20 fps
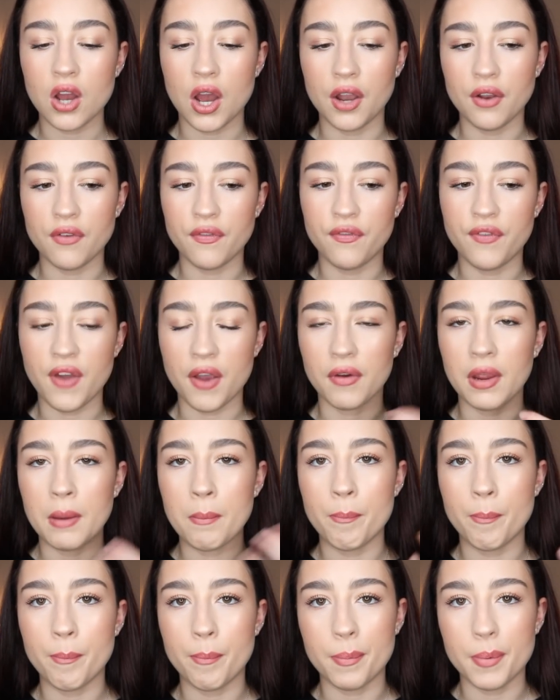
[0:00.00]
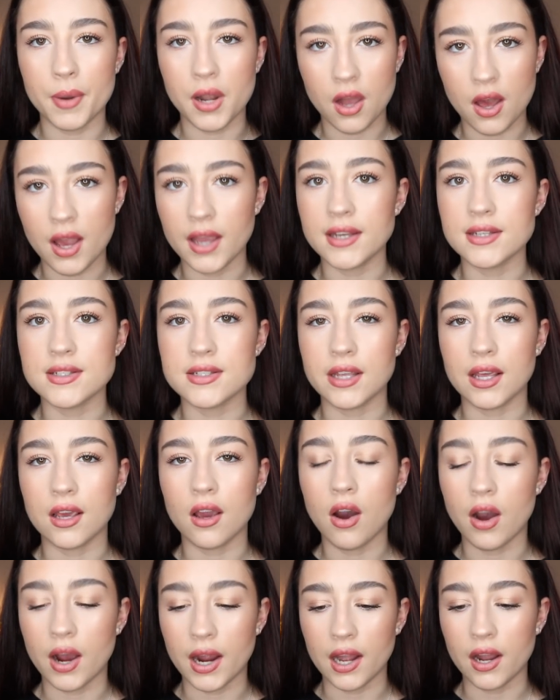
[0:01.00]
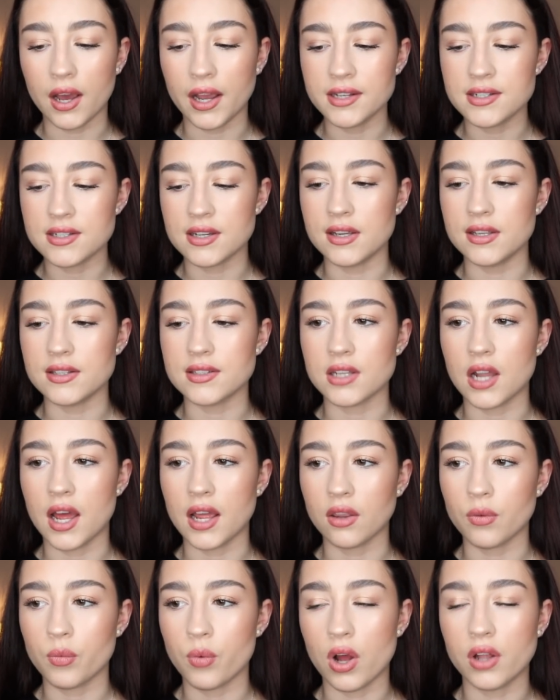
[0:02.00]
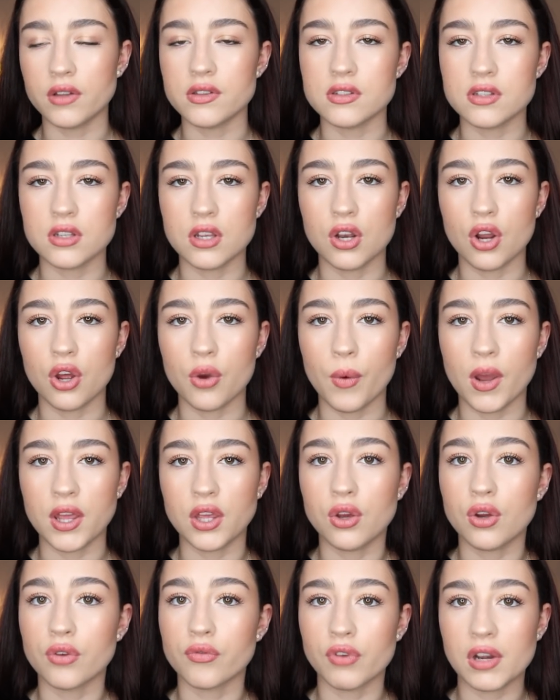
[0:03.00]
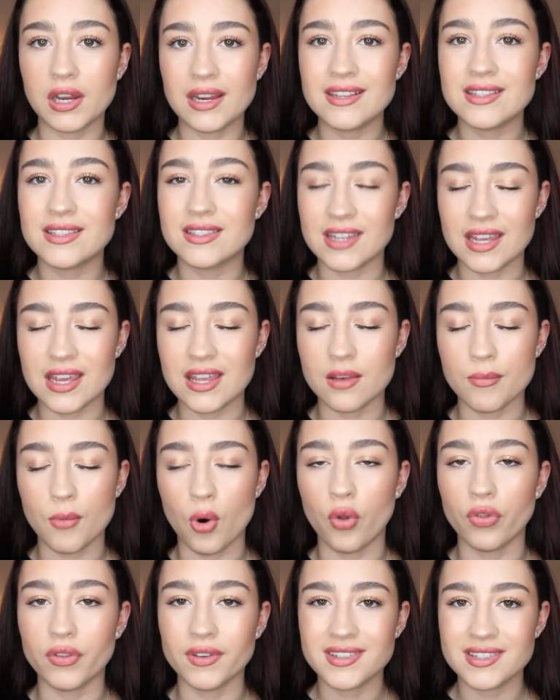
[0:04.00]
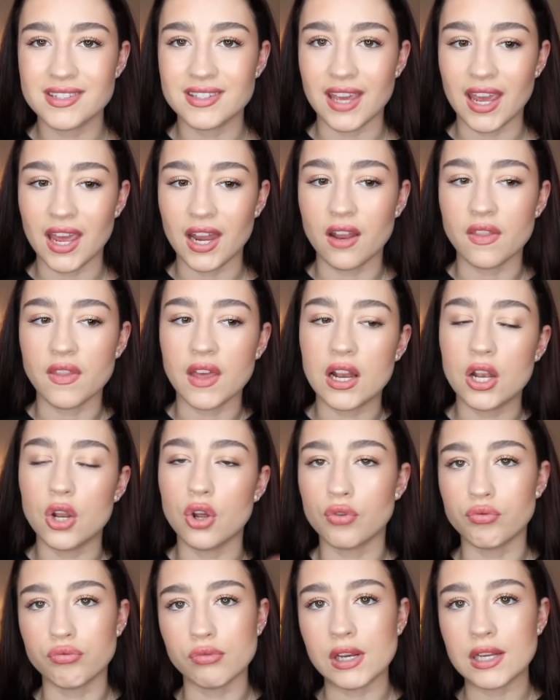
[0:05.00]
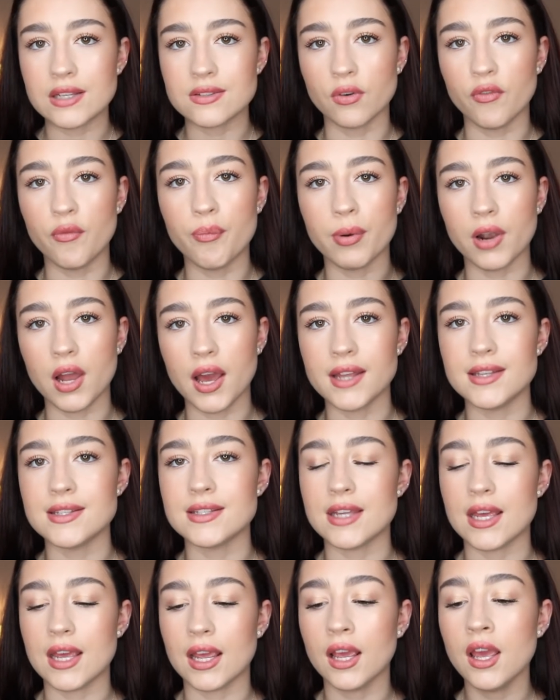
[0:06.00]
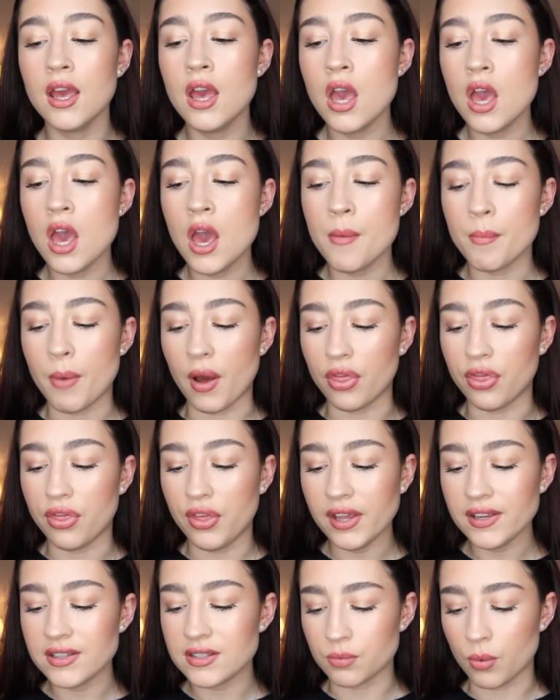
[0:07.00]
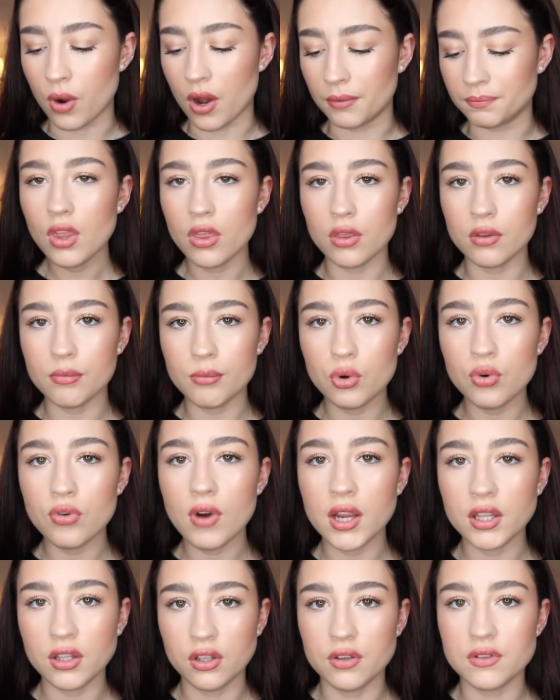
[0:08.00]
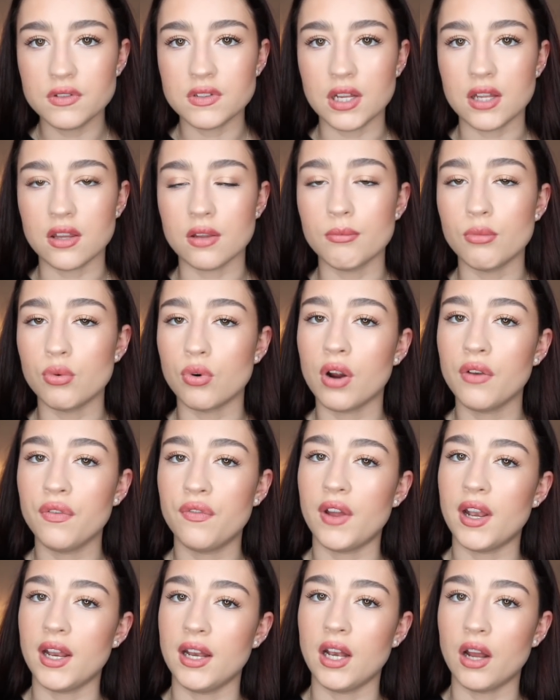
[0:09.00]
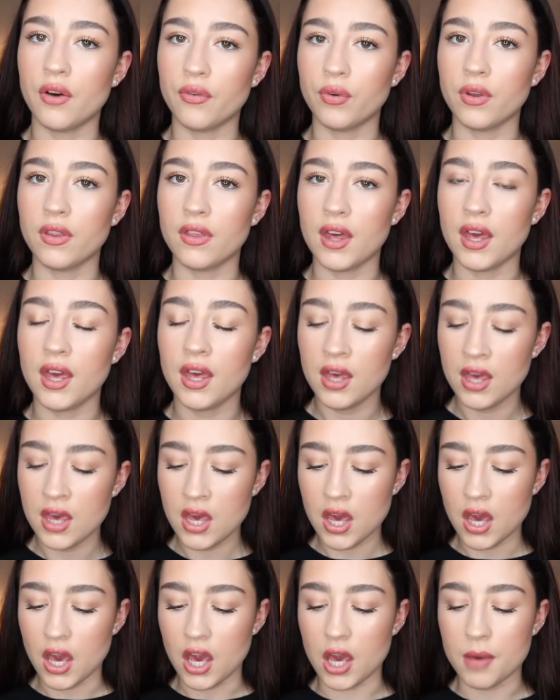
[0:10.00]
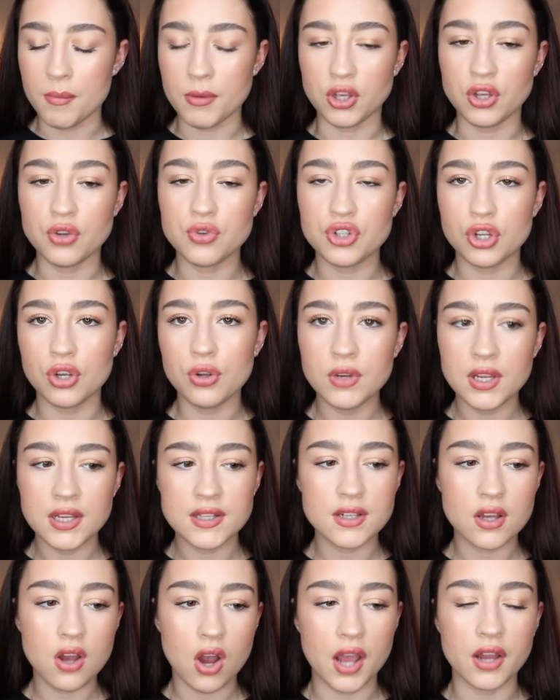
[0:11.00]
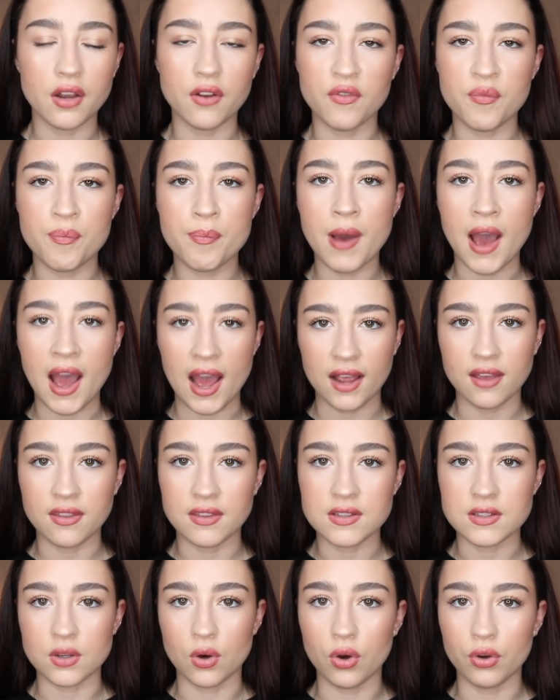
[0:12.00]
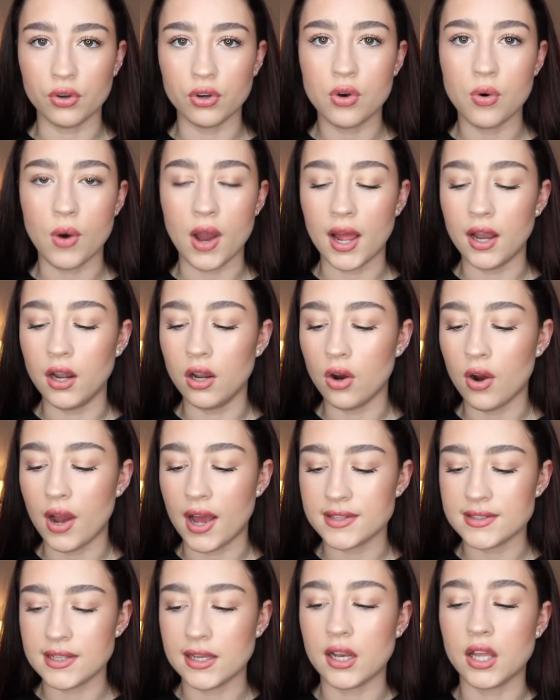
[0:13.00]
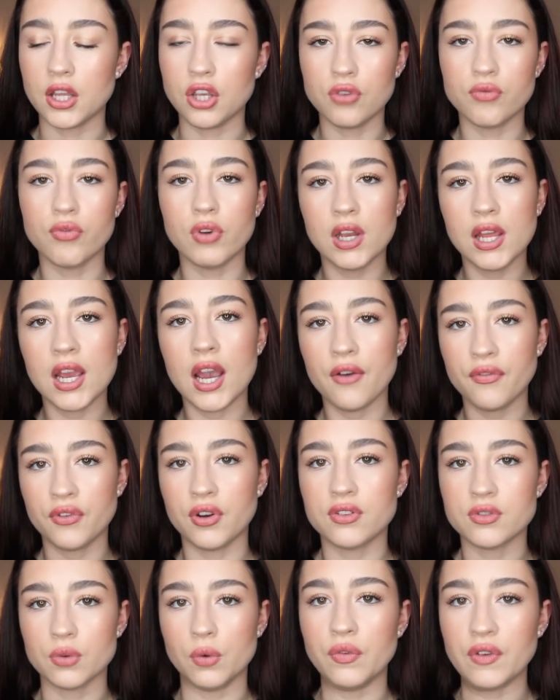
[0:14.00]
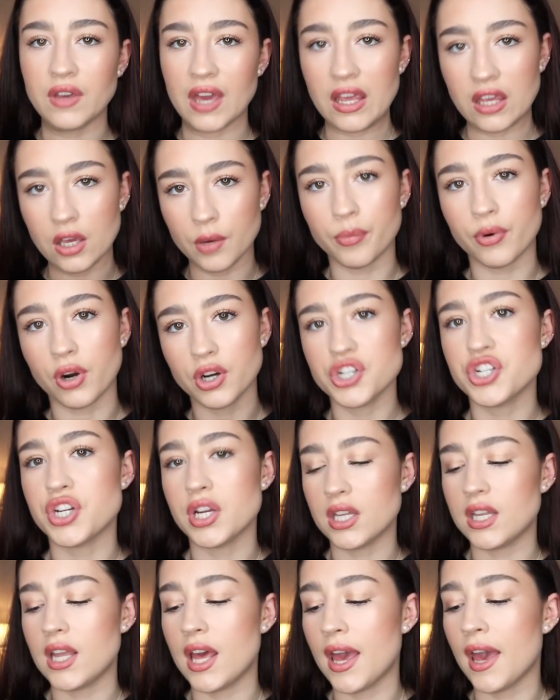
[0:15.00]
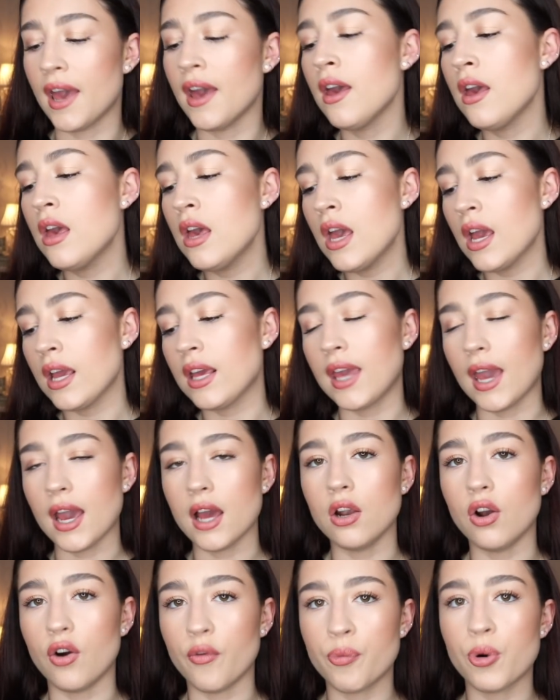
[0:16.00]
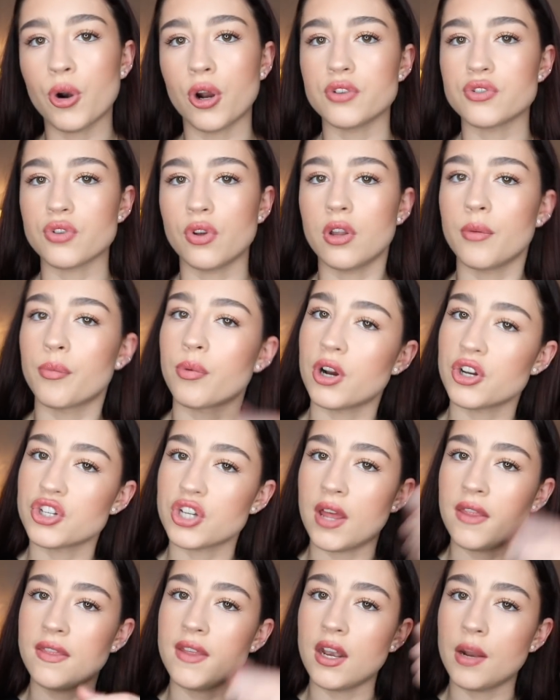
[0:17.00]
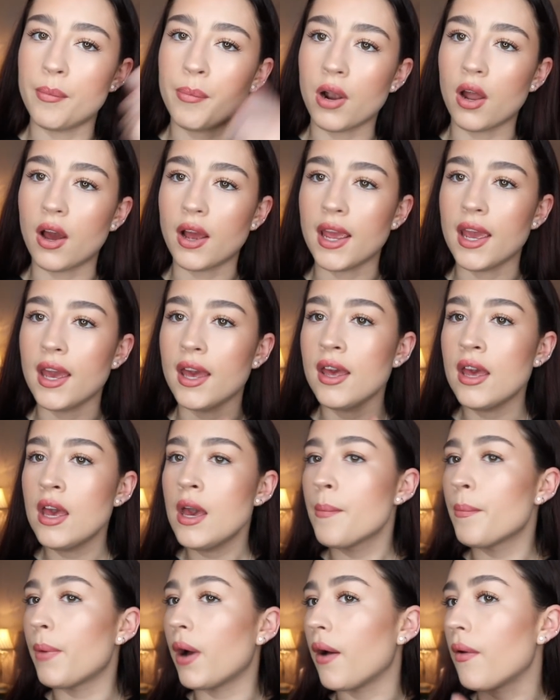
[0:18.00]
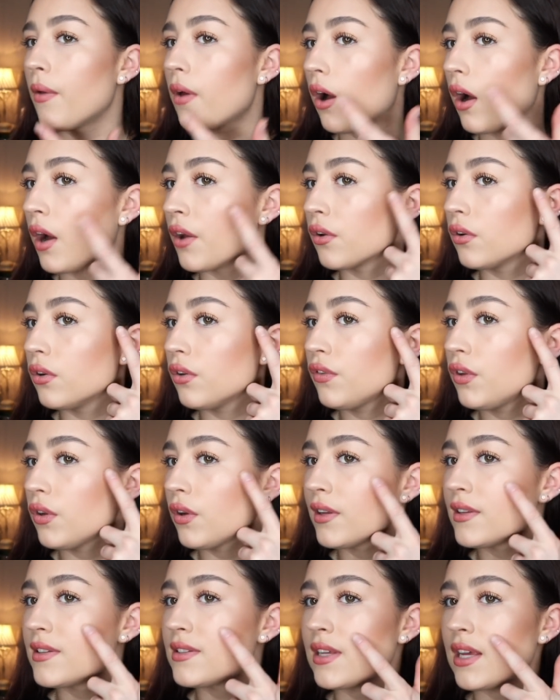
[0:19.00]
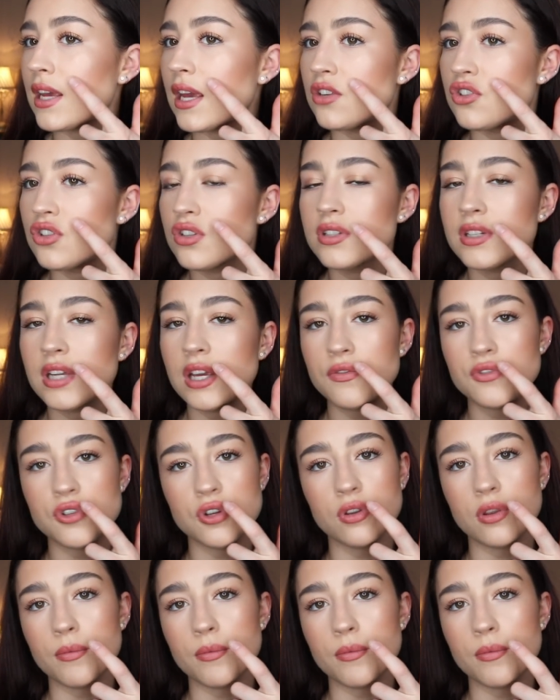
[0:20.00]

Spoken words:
kind of very blinding highlighters, like the ones, you know, where you can really see them on the skin and they look really sort of blinding. But this one, the more I used it, the more I fell in love with it. You do need to kind of pack this on quite a lot, as in like you really have to sort of get your brush in there, get a lot of product on the brush and then apply it. But I don't know if you can see, it just gives